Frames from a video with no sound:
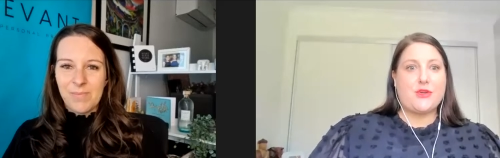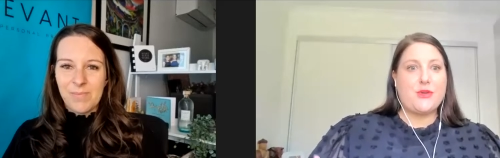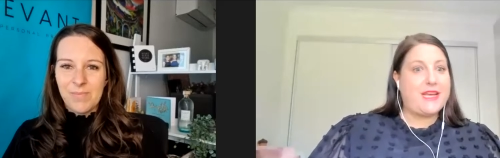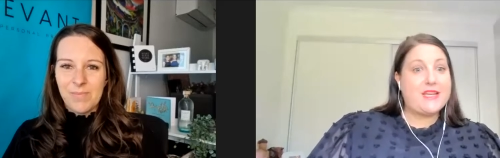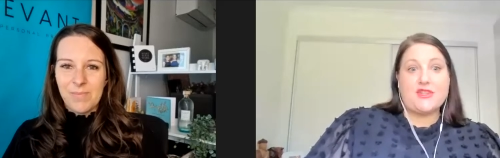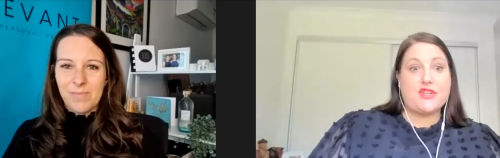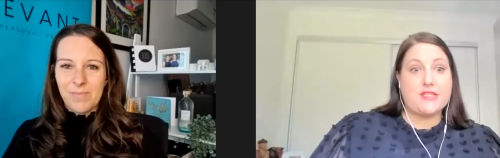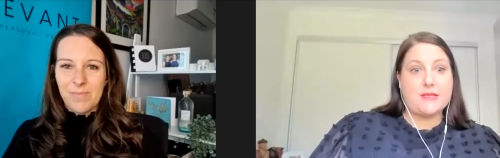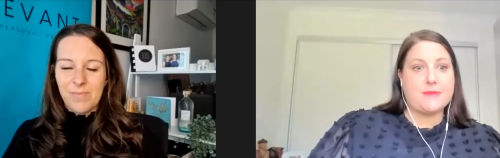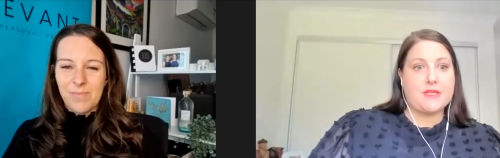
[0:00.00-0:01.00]
Speaker 1: to
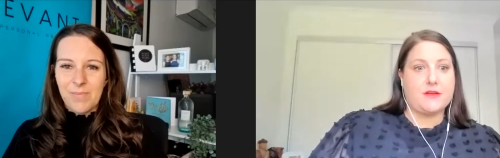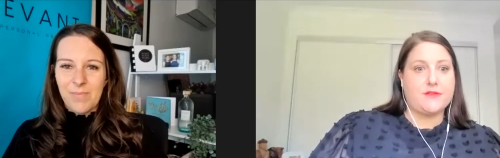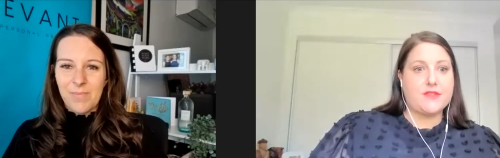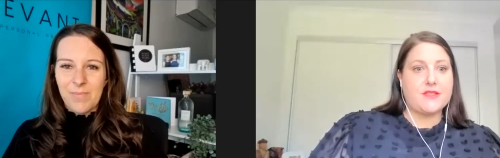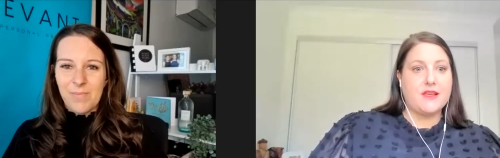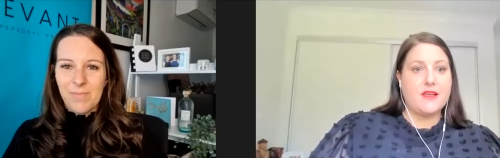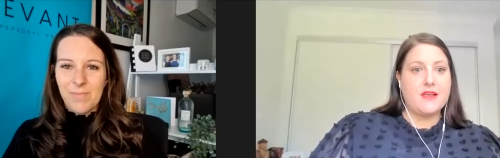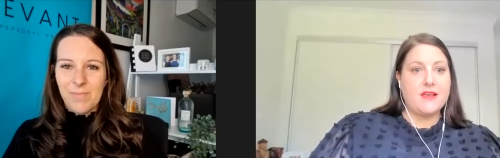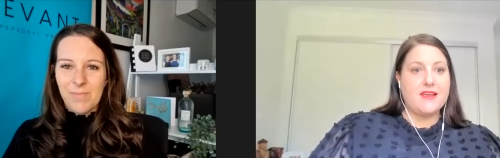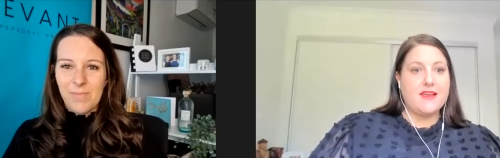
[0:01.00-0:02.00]
introduce themselves.
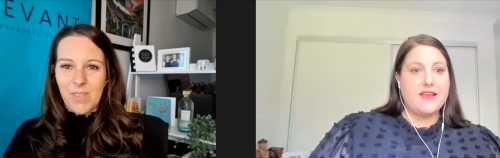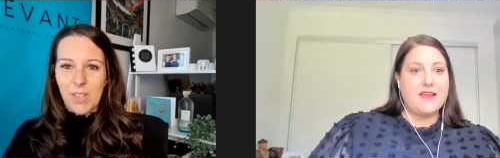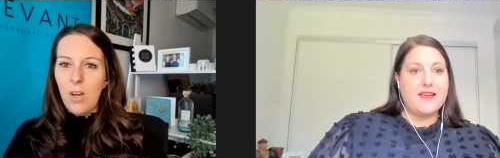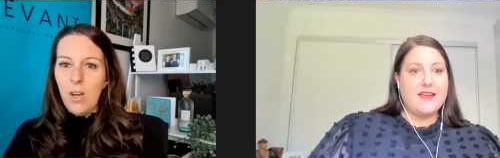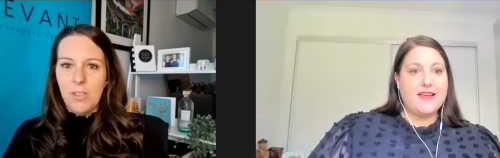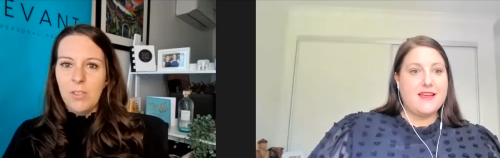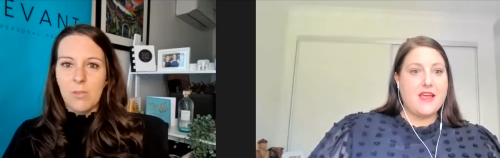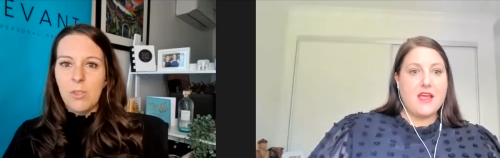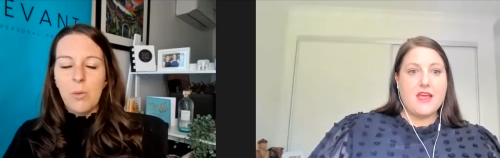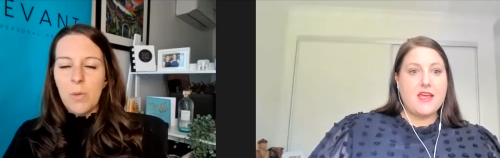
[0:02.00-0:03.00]
Speaker 2: Oh, no.
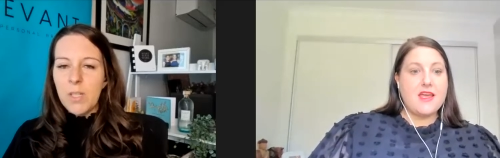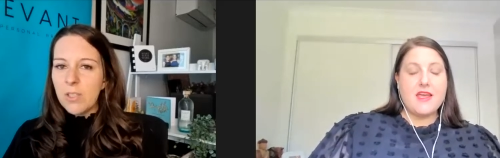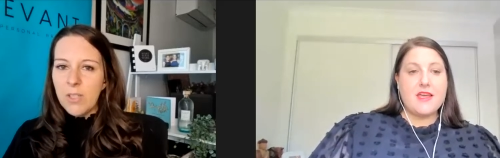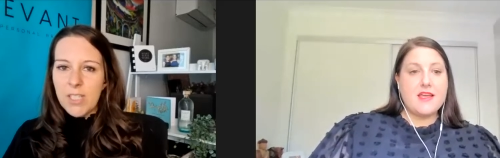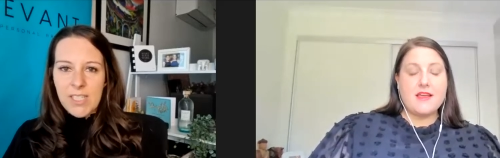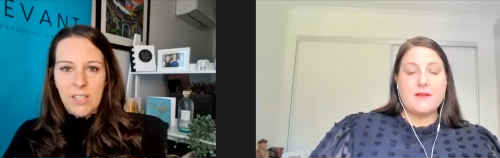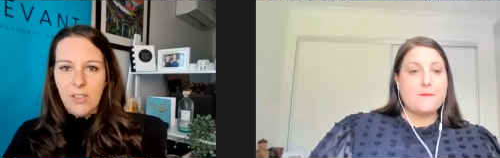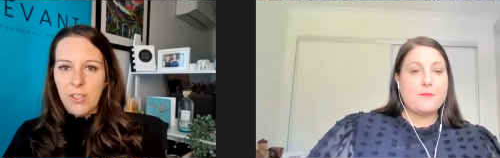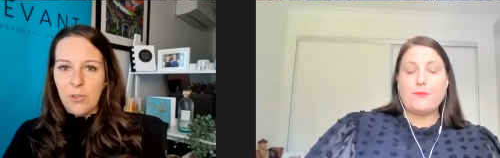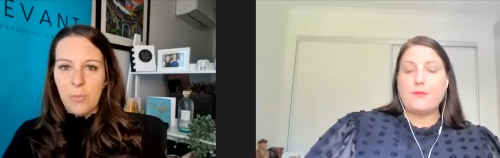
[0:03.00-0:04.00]
No one is going to
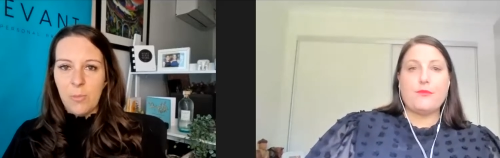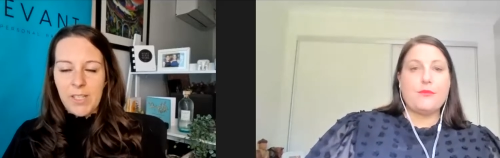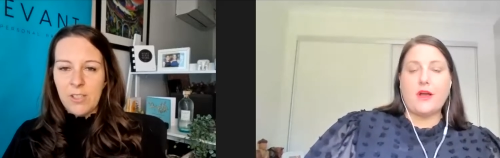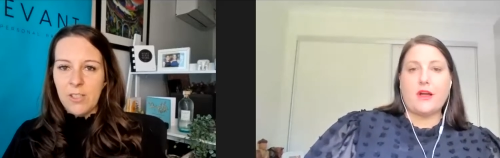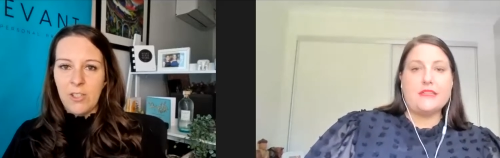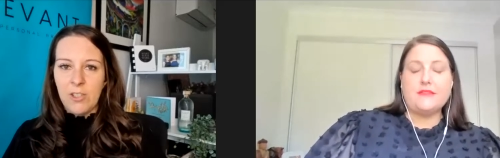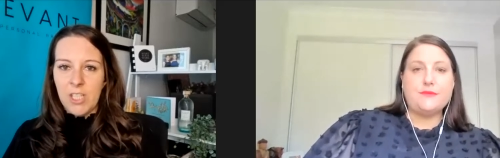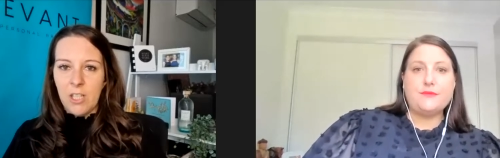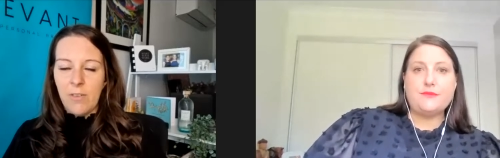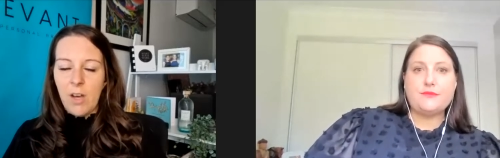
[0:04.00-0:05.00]
sell you based no. on
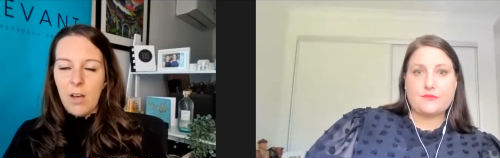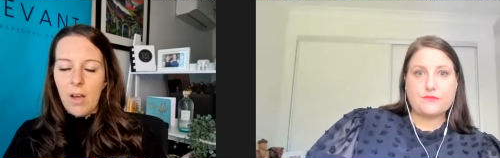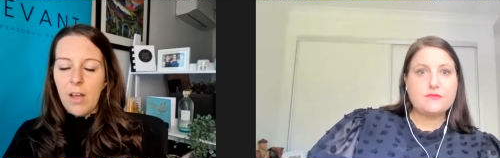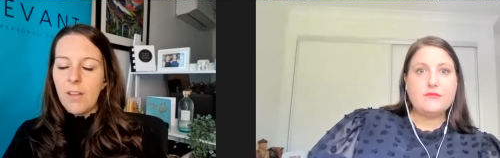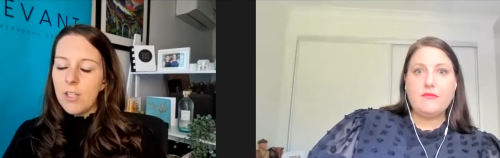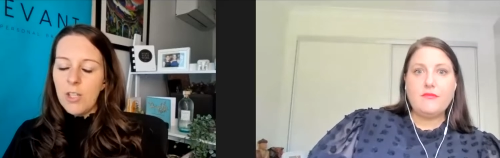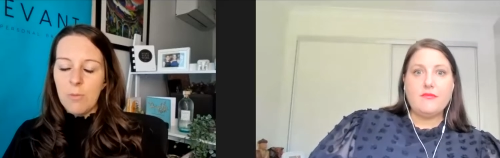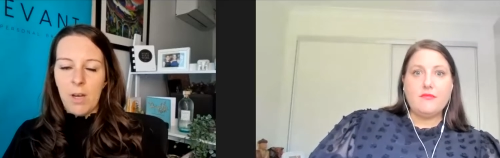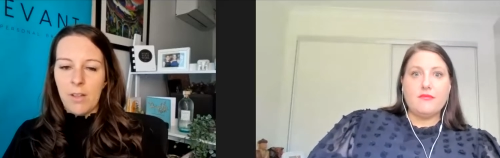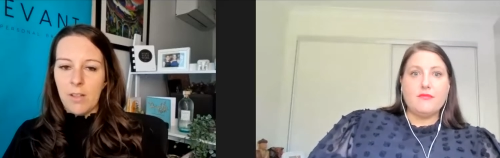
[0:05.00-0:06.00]
yourself other than
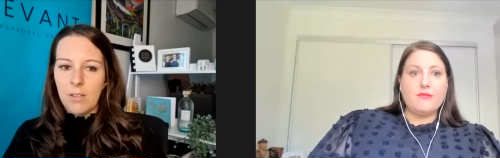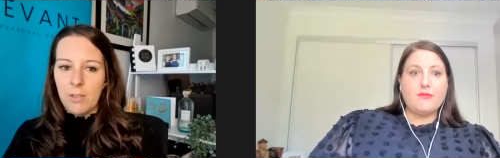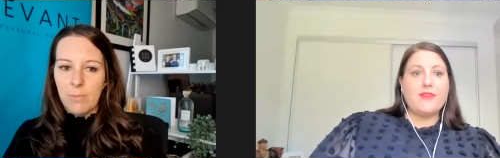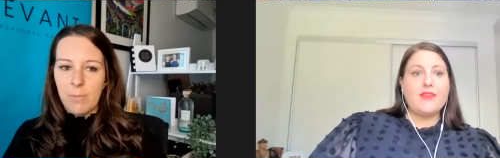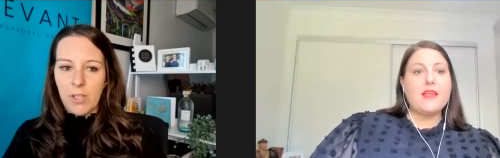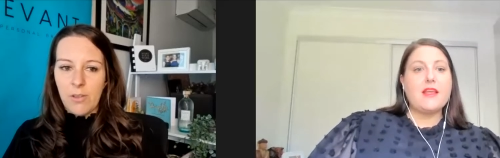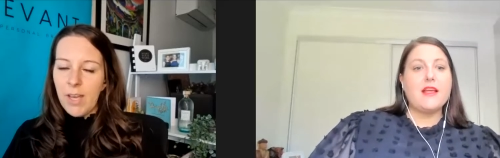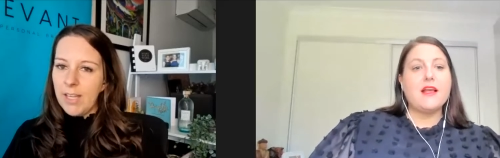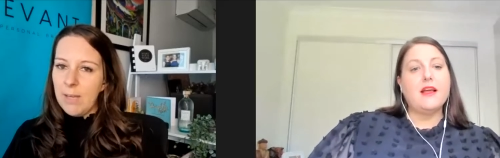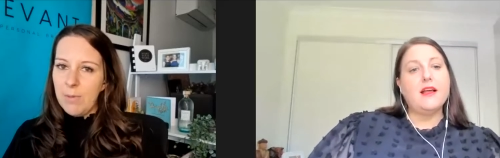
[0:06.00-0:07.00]
your mother. But you
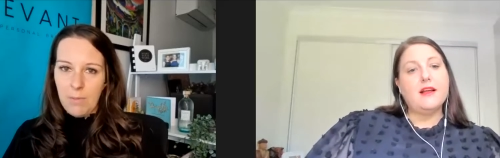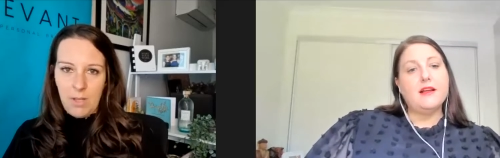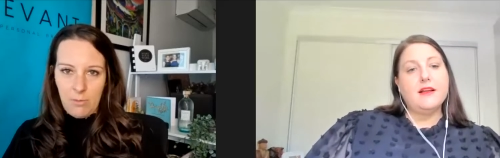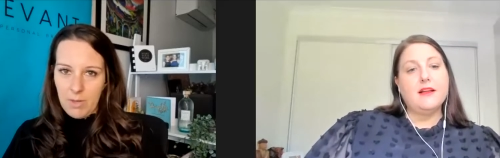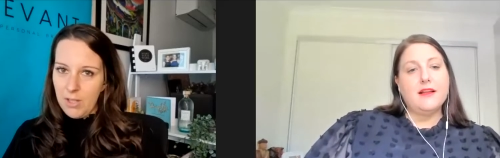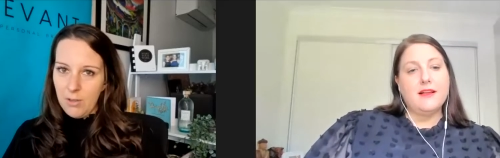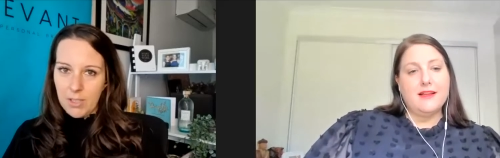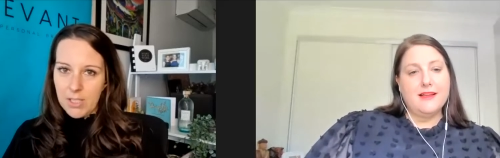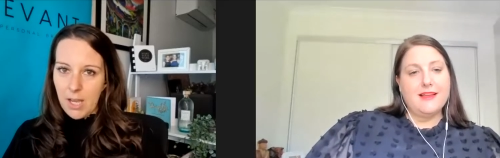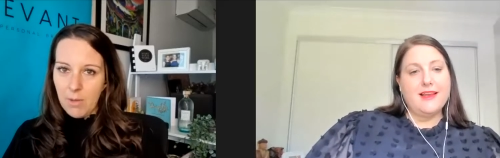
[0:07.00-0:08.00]
can't keep your mother with you all
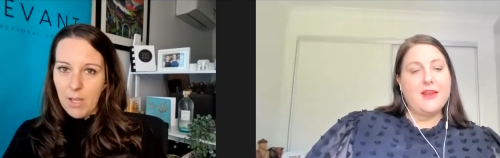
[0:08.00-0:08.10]
the time.